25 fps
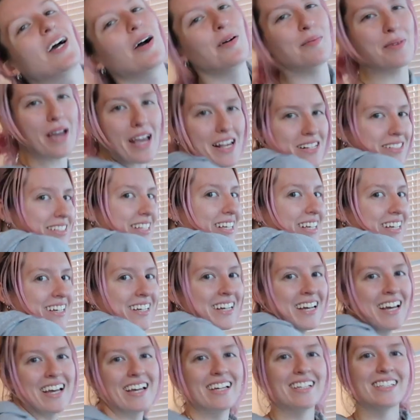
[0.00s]

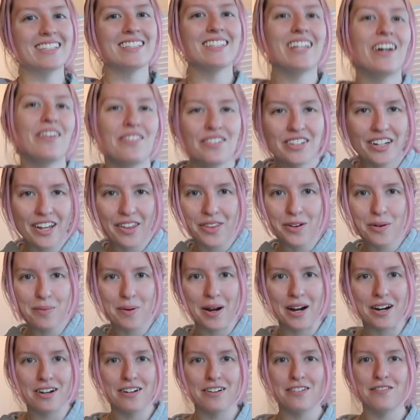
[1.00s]
amazing. Love another
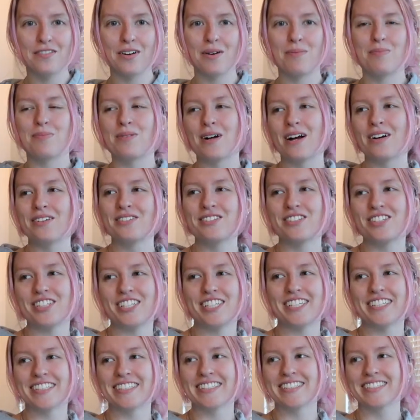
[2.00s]
pair of brown
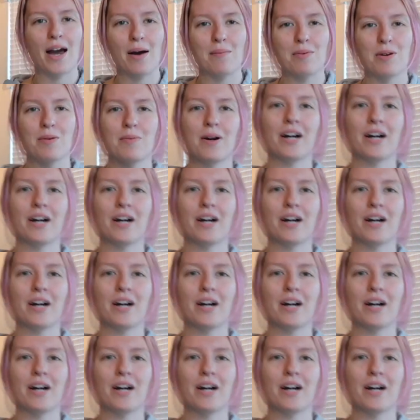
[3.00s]
jeans. Happy